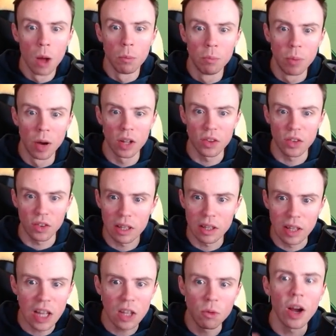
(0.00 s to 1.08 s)
But
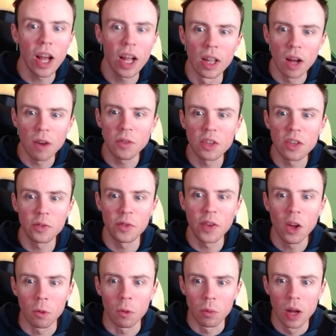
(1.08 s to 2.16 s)
that's why I love this
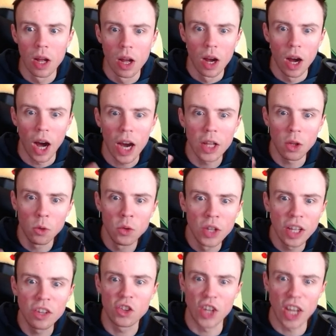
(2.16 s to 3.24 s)
film. I don't
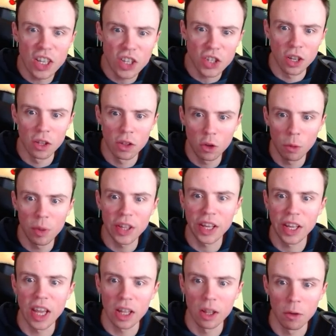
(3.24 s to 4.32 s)
need Jason to be the
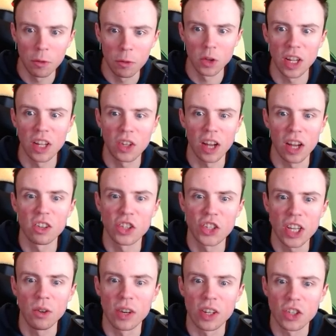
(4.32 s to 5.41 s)
killer for the entire
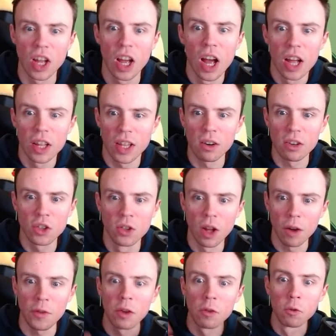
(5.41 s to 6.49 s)
series. There is
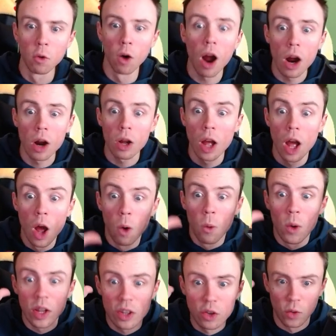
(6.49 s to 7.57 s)
nothing wrong
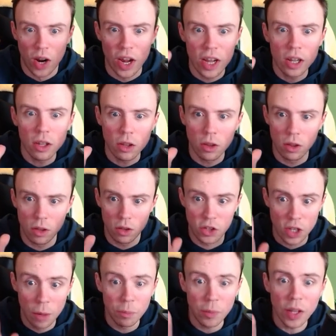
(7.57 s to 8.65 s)
with trying
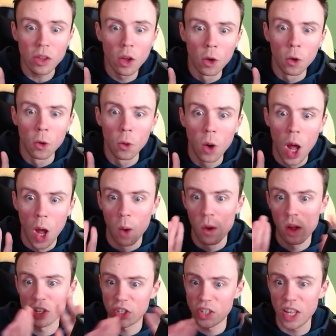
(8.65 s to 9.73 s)
something new
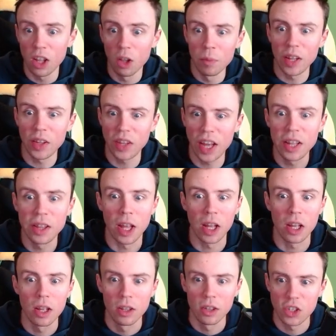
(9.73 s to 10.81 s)
while still
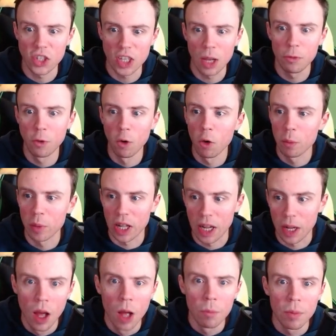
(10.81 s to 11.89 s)
maintaining the same formula.
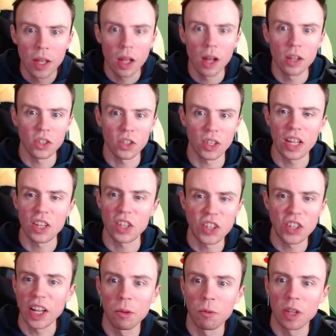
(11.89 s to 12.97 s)
Because that's
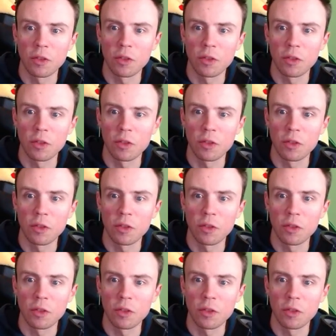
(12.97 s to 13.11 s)
exactly what this